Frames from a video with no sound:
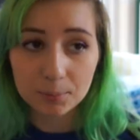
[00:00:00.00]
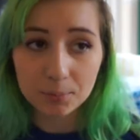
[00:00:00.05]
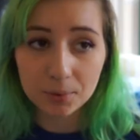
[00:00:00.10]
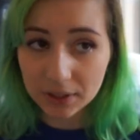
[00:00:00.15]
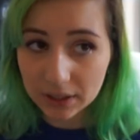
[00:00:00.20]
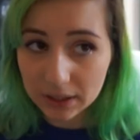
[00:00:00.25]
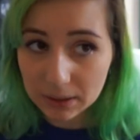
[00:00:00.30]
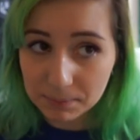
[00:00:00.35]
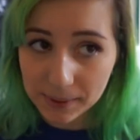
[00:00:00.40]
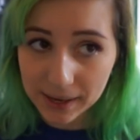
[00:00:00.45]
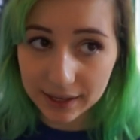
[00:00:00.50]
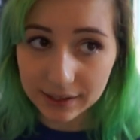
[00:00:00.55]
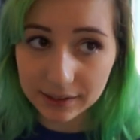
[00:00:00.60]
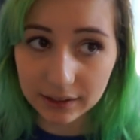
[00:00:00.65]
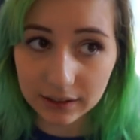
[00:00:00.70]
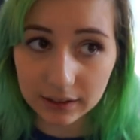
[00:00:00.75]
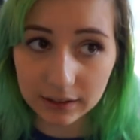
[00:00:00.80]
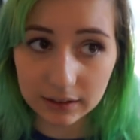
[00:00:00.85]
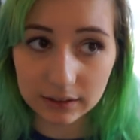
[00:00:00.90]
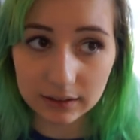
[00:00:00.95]
Brittany
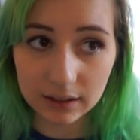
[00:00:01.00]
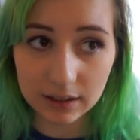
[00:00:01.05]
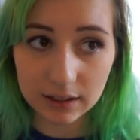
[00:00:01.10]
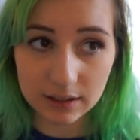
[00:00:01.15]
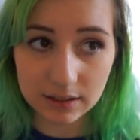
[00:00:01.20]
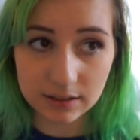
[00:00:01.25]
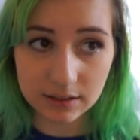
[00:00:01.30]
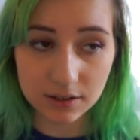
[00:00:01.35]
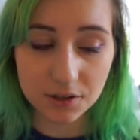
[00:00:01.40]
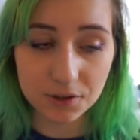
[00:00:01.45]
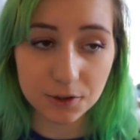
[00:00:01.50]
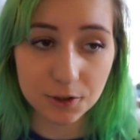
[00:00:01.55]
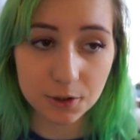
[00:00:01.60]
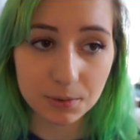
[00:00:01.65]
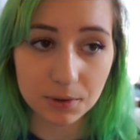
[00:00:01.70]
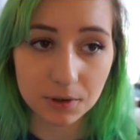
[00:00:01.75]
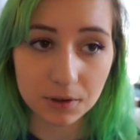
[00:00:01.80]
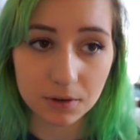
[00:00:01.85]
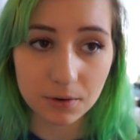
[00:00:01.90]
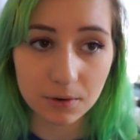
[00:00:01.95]
Balin is a
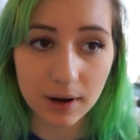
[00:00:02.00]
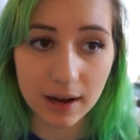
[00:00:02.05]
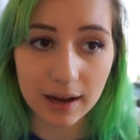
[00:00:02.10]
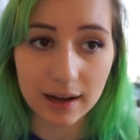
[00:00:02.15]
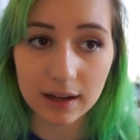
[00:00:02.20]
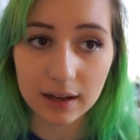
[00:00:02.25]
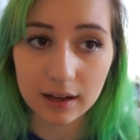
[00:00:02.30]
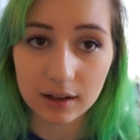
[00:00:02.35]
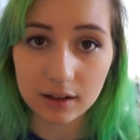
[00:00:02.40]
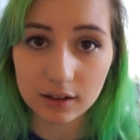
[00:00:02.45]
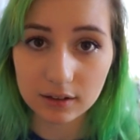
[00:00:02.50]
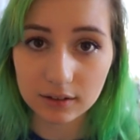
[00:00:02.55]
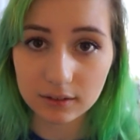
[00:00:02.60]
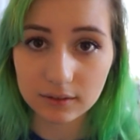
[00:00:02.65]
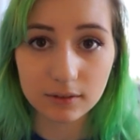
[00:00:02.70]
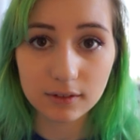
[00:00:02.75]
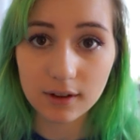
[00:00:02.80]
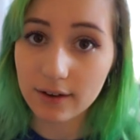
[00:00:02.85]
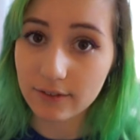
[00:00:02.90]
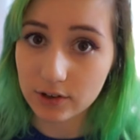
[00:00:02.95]
YouTuber who I
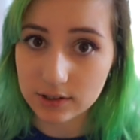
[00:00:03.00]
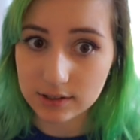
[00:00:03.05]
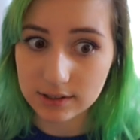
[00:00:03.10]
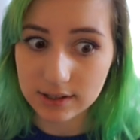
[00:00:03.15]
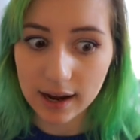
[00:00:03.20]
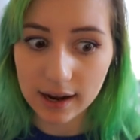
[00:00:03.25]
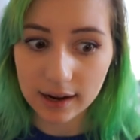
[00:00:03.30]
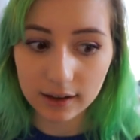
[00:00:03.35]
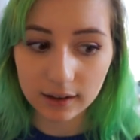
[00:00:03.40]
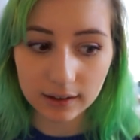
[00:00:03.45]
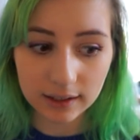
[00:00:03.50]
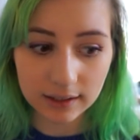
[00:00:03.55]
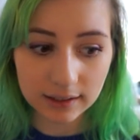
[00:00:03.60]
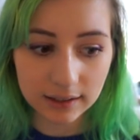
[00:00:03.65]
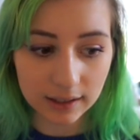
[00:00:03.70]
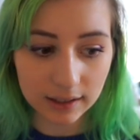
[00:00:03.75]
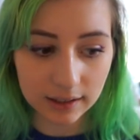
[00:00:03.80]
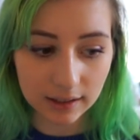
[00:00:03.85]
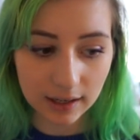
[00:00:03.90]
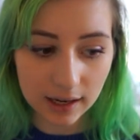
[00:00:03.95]
love her style. And
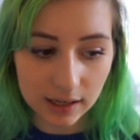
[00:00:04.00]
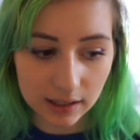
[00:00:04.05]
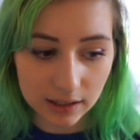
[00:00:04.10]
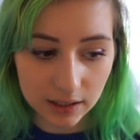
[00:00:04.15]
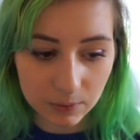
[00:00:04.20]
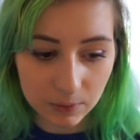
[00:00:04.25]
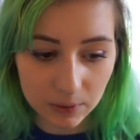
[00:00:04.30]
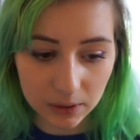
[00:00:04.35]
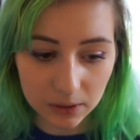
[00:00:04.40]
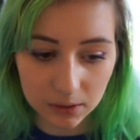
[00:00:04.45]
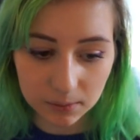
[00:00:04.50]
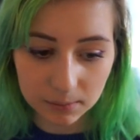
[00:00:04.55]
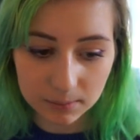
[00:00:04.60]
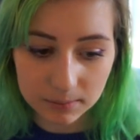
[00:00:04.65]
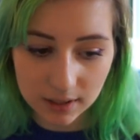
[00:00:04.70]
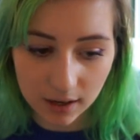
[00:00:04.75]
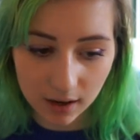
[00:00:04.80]
then Hayley Williams,